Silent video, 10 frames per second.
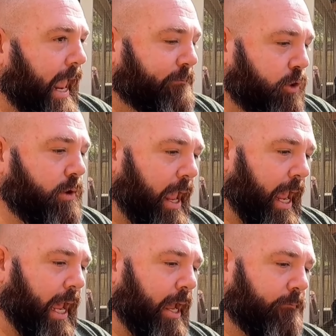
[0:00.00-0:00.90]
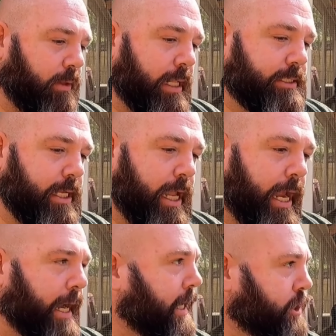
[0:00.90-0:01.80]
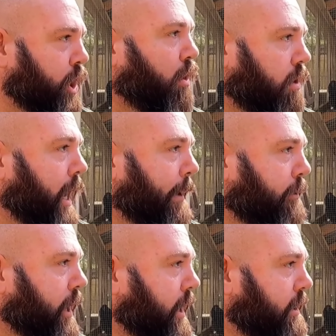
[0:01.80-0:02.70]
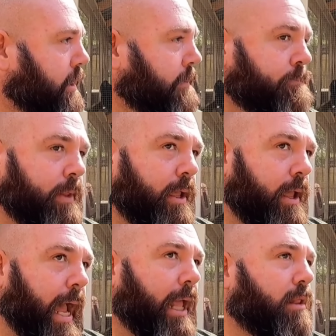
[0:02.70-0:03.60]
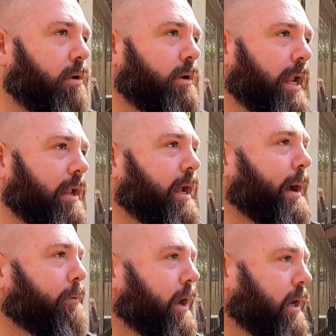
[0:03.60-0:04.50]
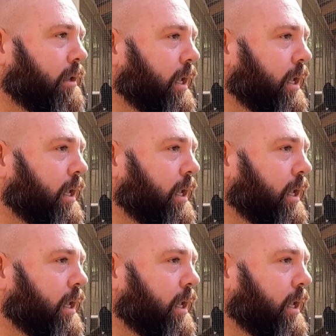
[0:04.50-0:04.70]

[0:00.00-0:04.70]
If you have, let's say, an adult copperhead, how long can a copperhead